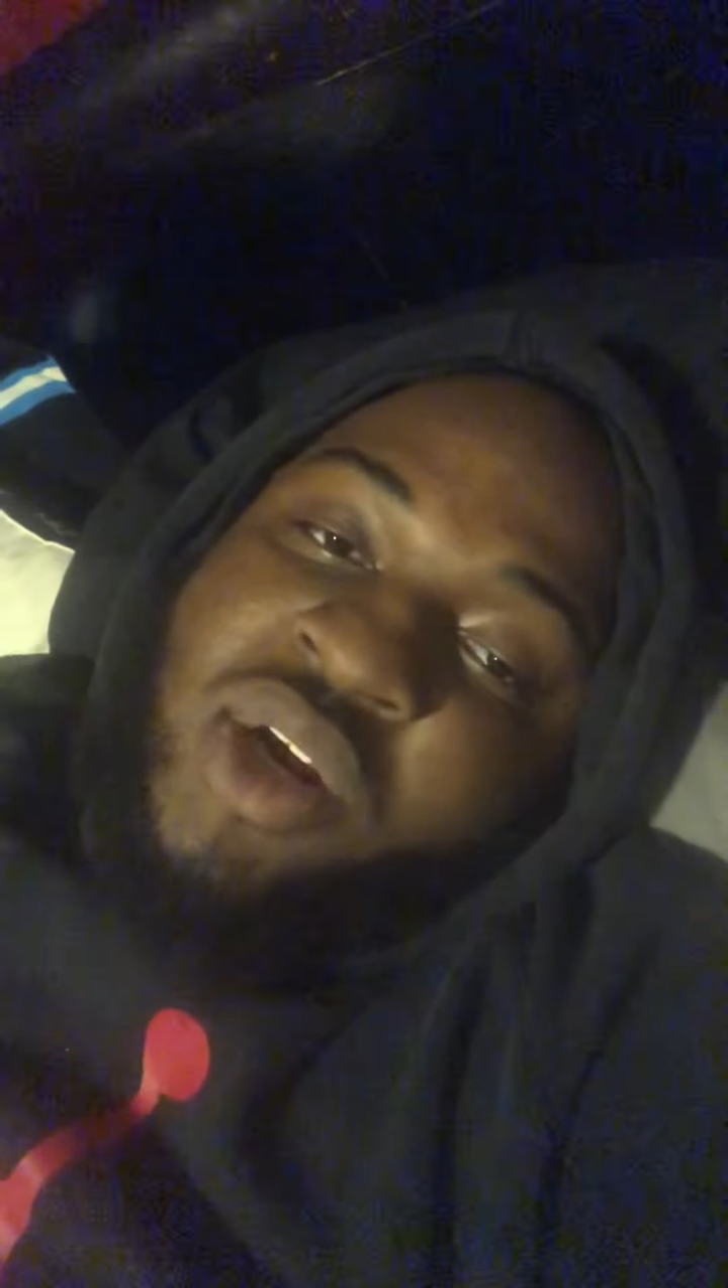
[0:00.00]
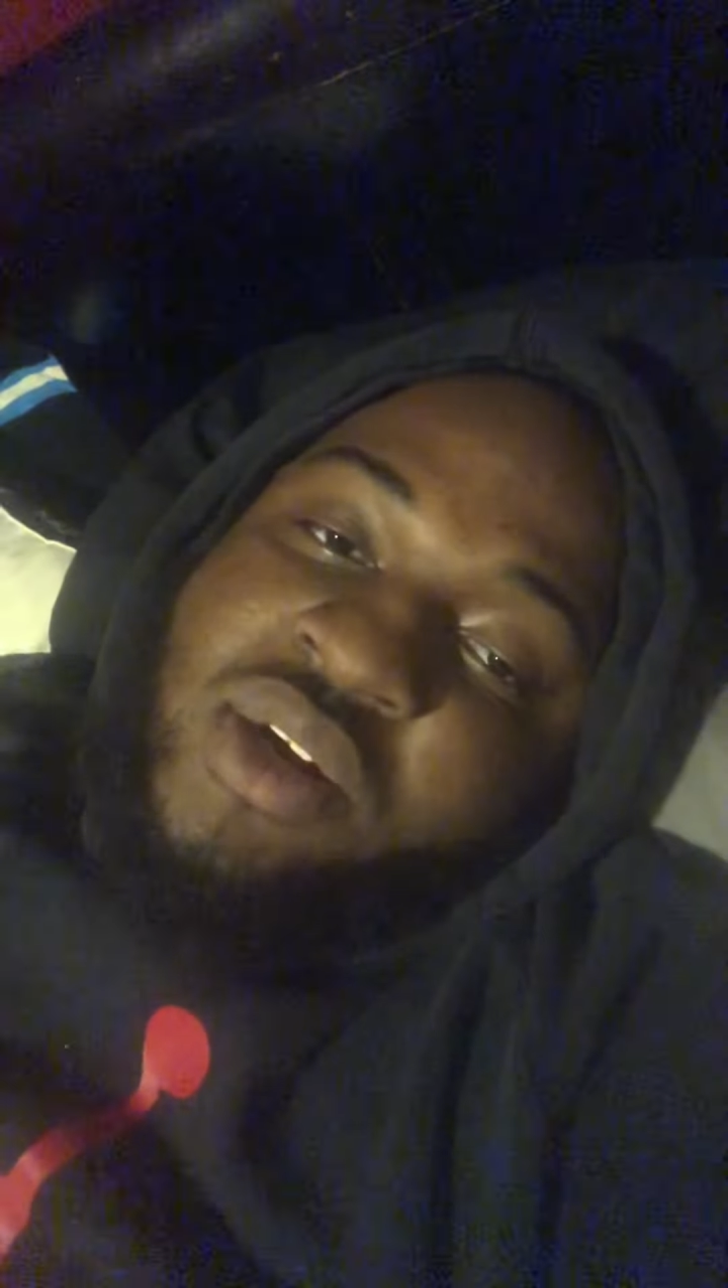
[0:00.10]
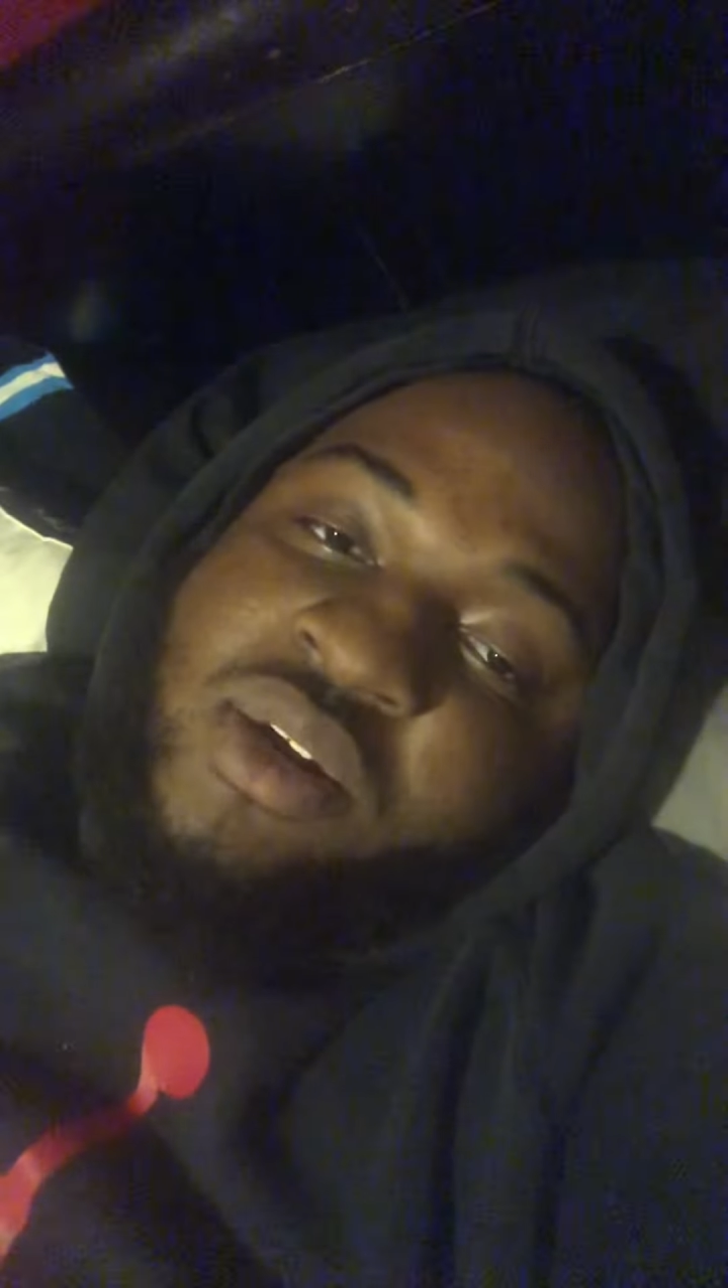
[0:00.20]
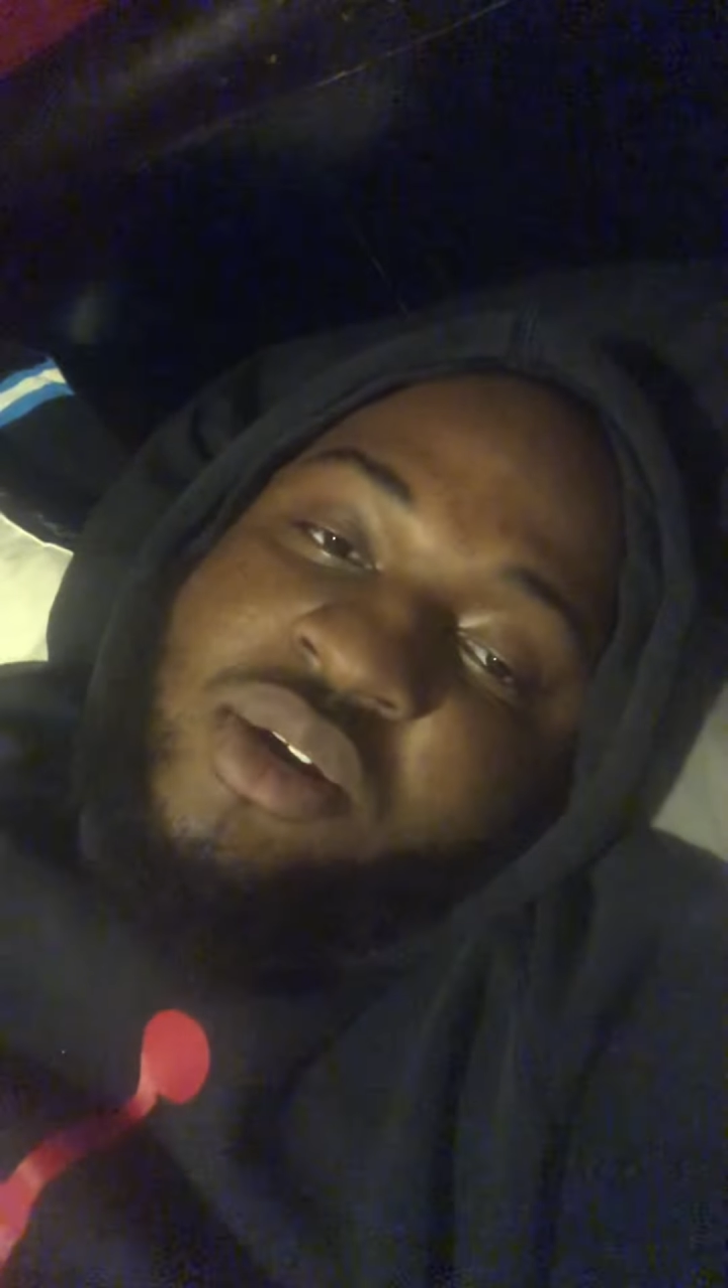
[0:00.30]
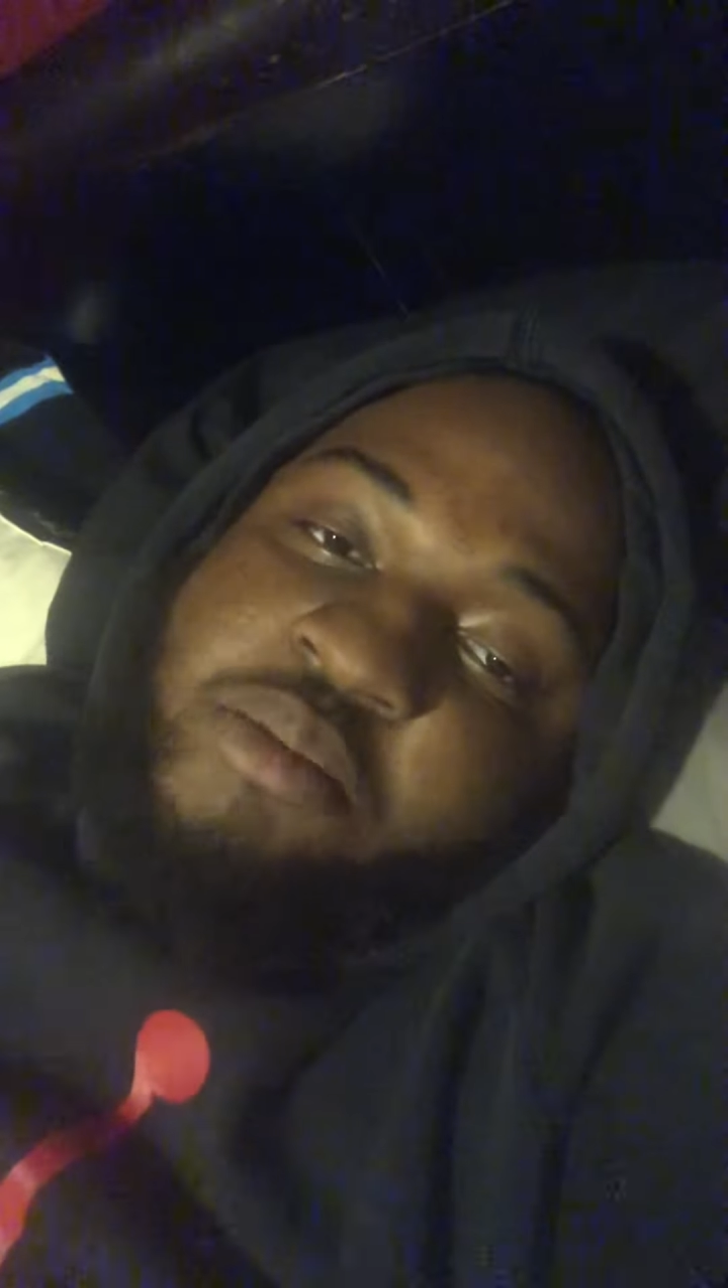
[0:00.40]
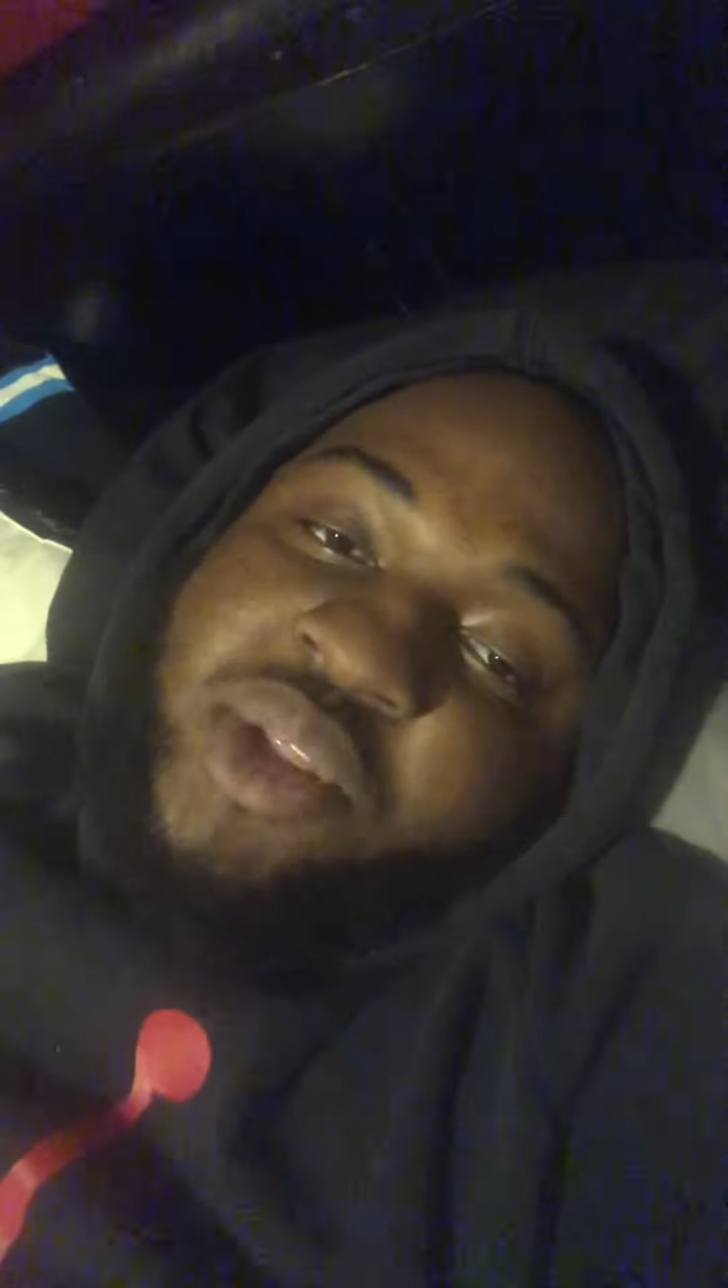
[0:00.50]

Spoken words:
it up.